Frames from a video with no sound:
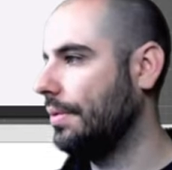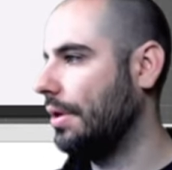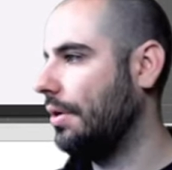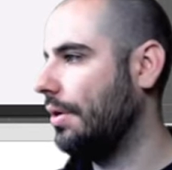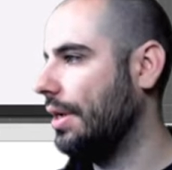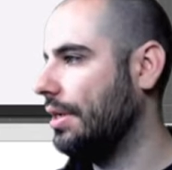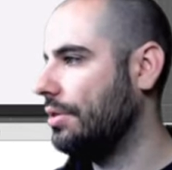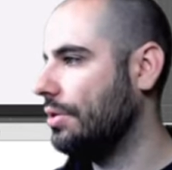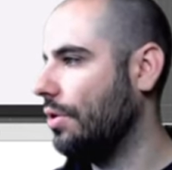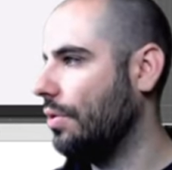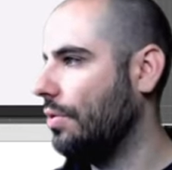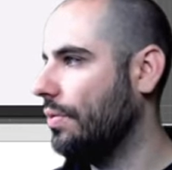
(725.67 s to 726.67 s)
All right,
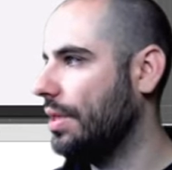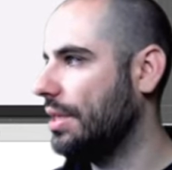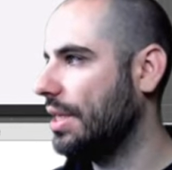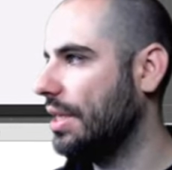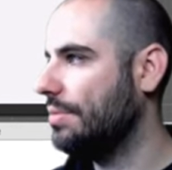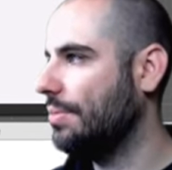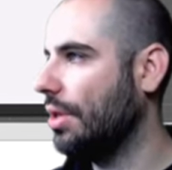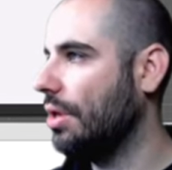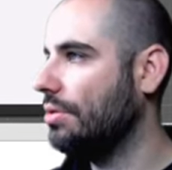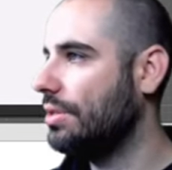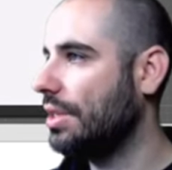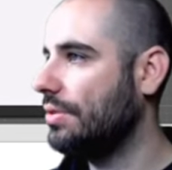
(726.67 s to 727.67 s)
so when this gets
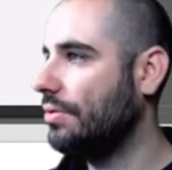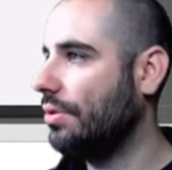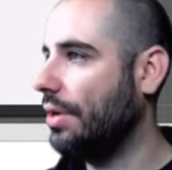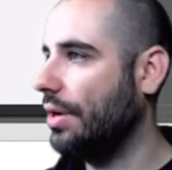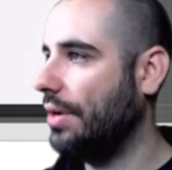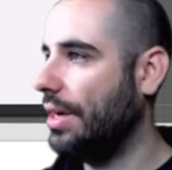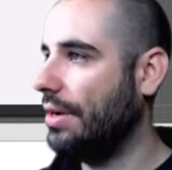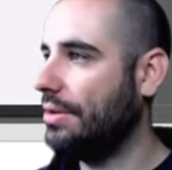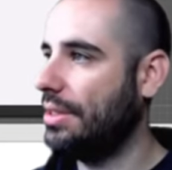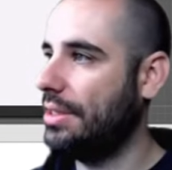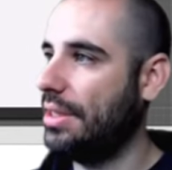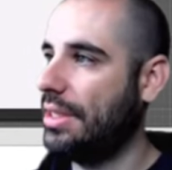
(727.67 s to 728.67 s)
below 640, right now it's
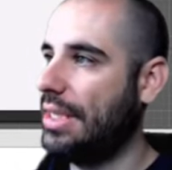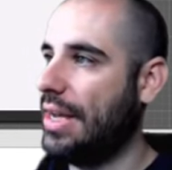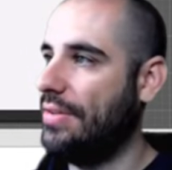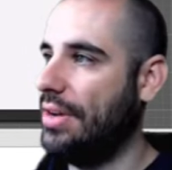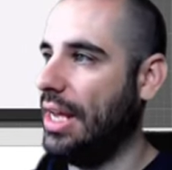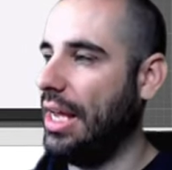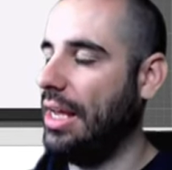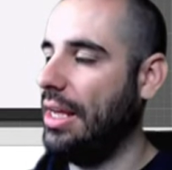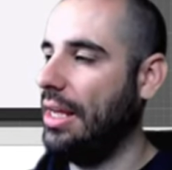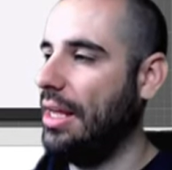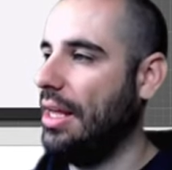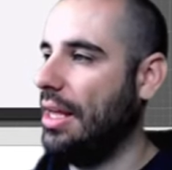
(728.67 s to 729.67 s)
at 670,
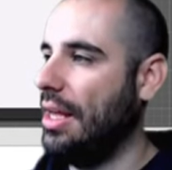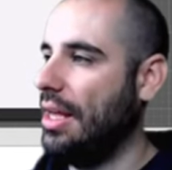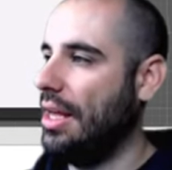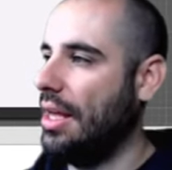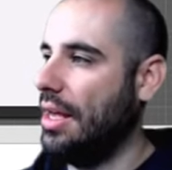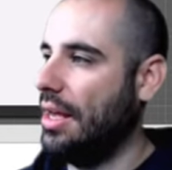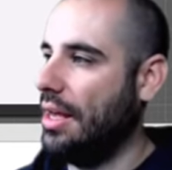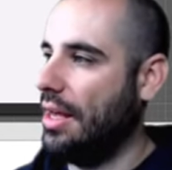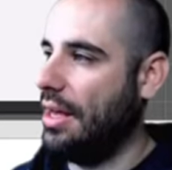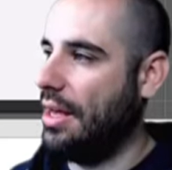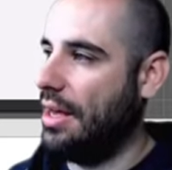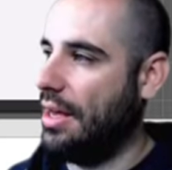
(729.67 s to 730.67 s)

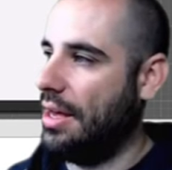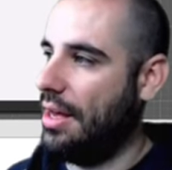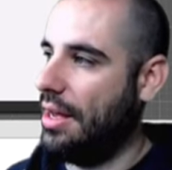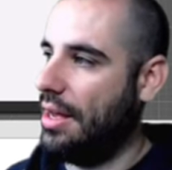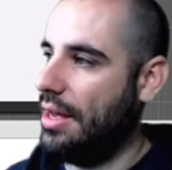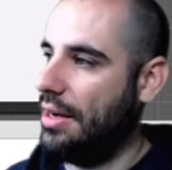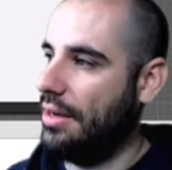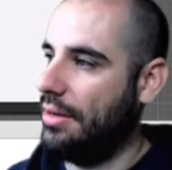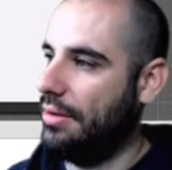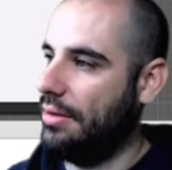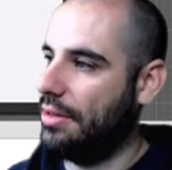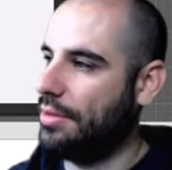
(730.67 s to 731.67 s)
and
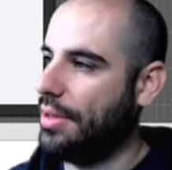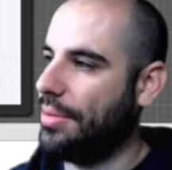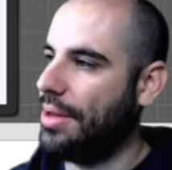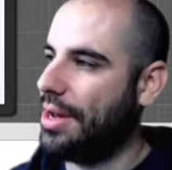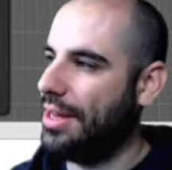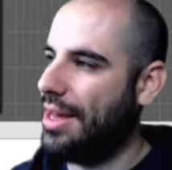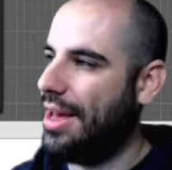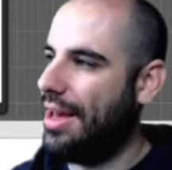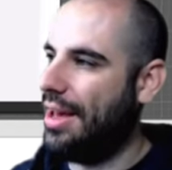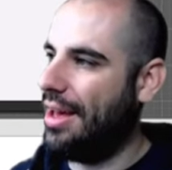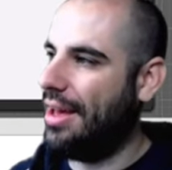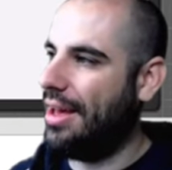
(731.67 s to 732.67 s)
display block,
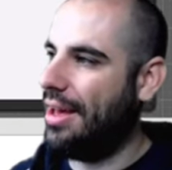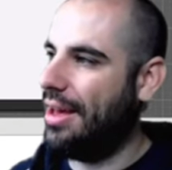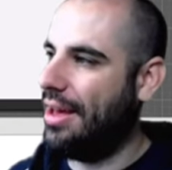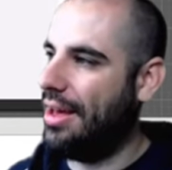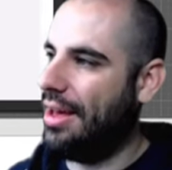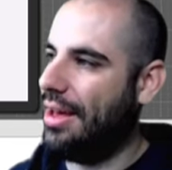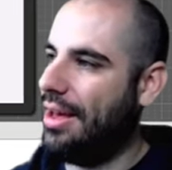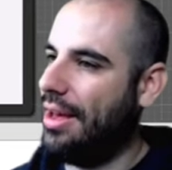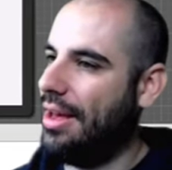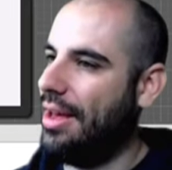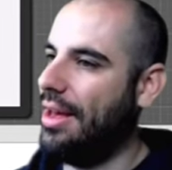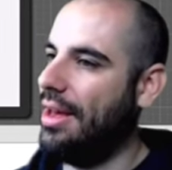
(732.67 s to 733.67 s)

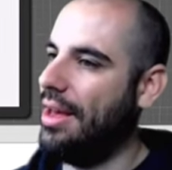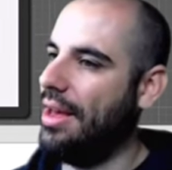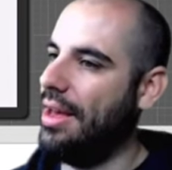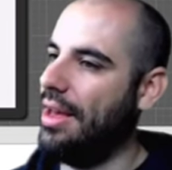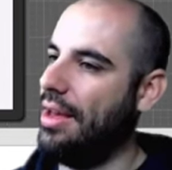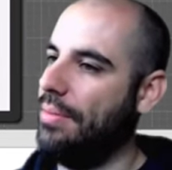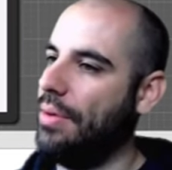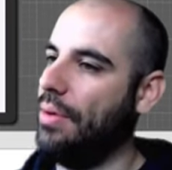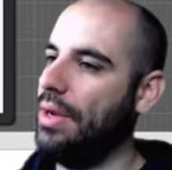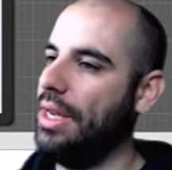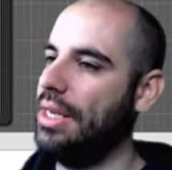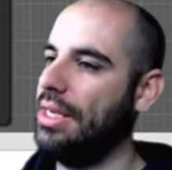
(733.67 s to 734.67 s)
yay! But we
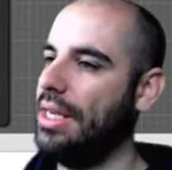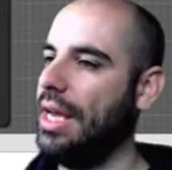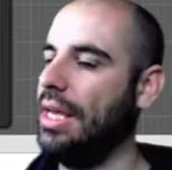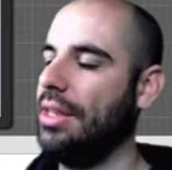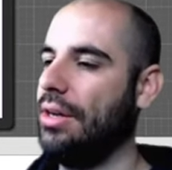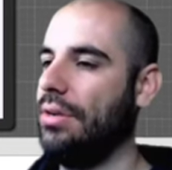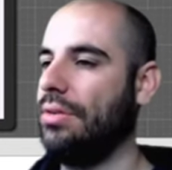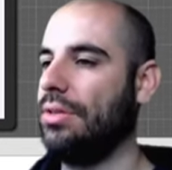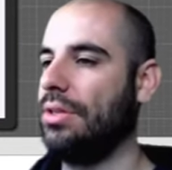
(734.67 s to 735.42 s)
need to take those